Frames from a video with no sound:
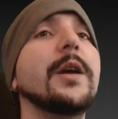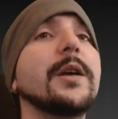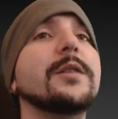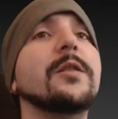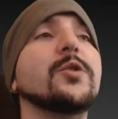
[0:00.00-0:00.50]

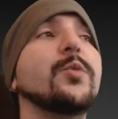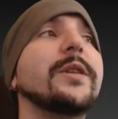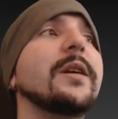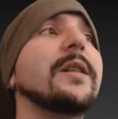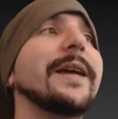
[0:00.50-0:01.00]
It's because we
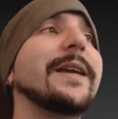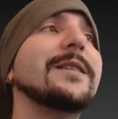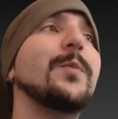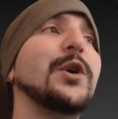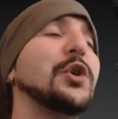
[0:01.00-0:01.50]
did like
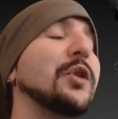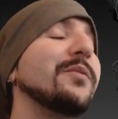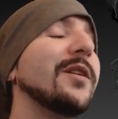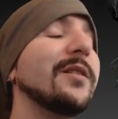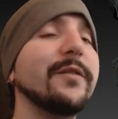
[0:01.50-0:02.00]
special
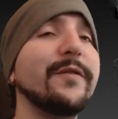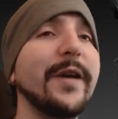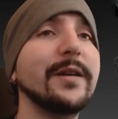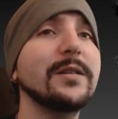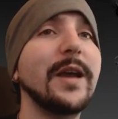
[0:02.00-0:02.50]
ability
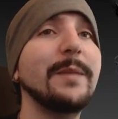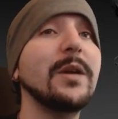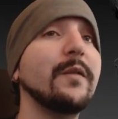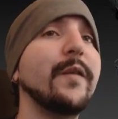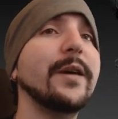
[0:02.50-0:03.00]
effects and mid
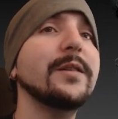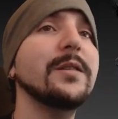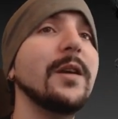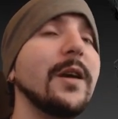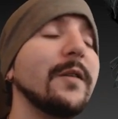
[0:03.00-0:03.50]
effects
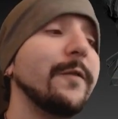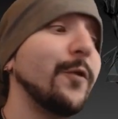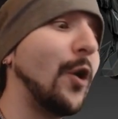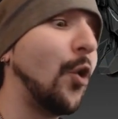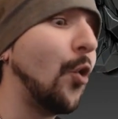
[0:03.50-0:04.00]
for
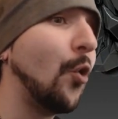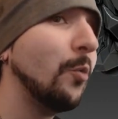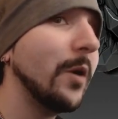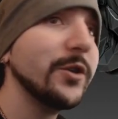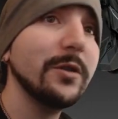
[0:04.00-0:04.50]
a whole
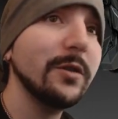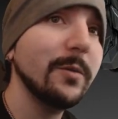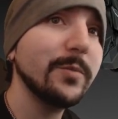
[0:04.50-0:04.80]
bunch of them.